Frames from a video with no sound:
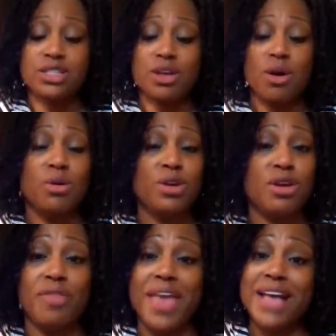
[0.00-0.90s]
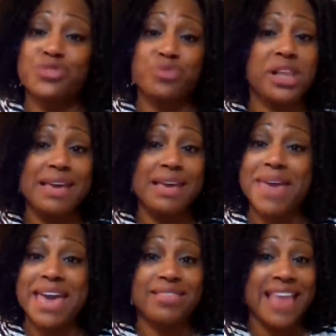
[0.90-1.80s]
So, you know, that's really
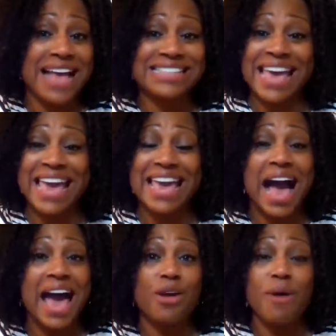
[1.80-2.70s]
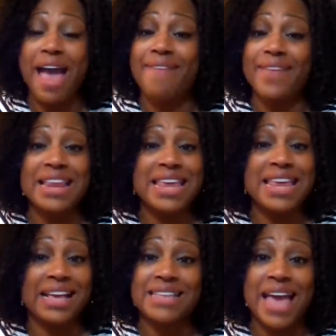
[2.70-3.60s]
it. That's it. I don't have
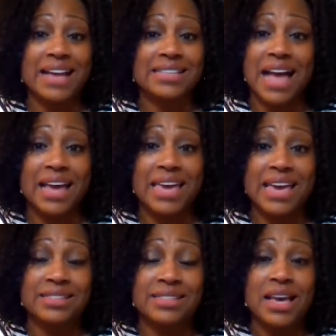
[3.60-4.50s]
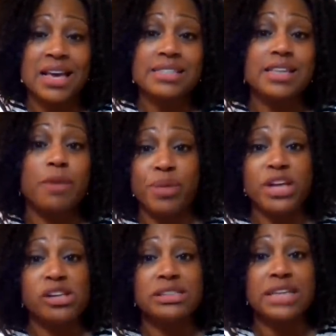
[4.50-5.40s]
any exact science to
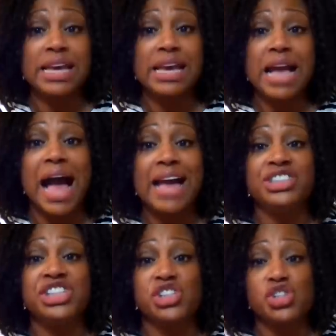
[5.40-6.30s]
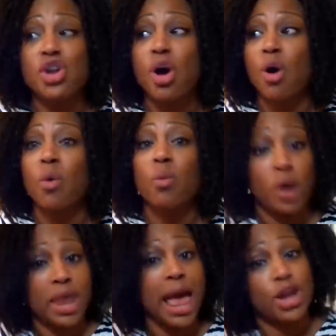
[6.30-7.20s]
building. I just know
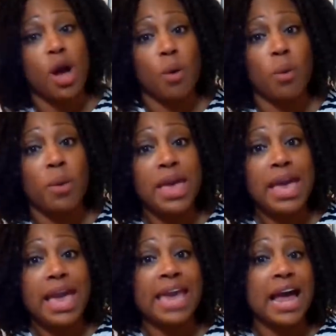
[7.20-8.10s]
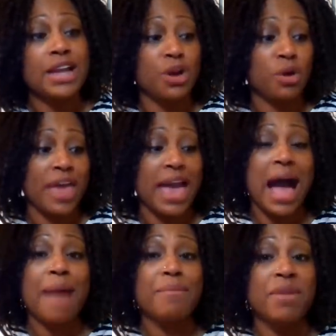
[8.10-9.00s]
what I know. And I know that
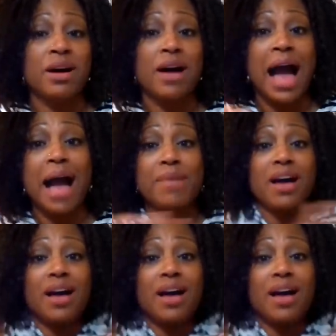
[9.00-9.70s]
I'm a